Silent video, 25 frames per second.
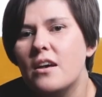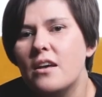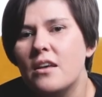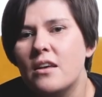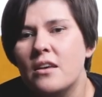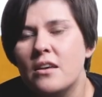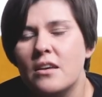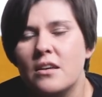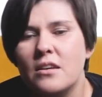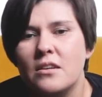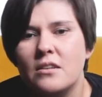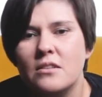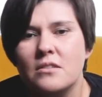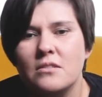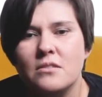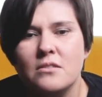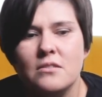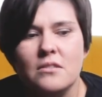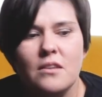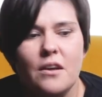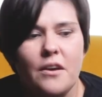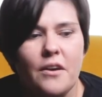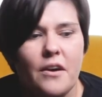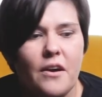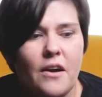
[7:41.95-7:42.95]

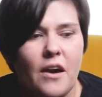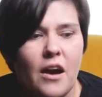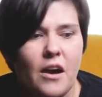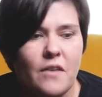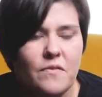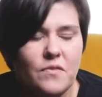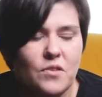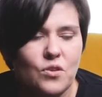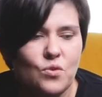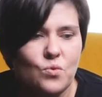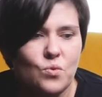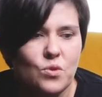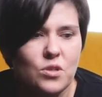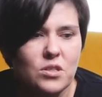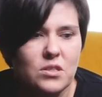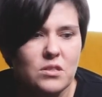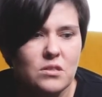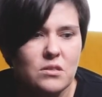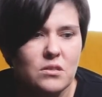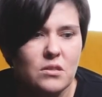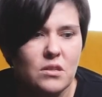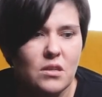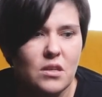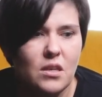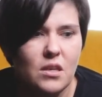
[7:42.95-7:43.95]
and
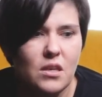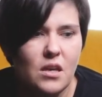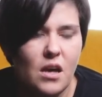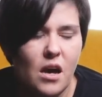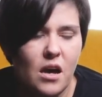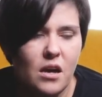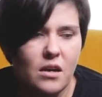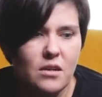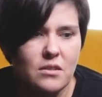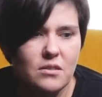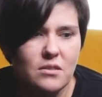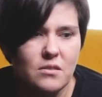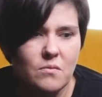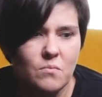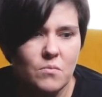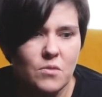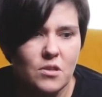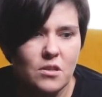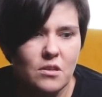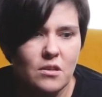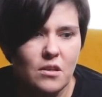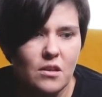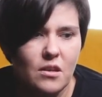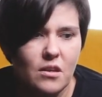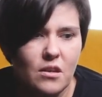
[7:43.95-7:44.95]
afterwards he asked
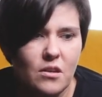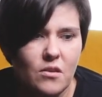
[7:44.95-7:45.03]
me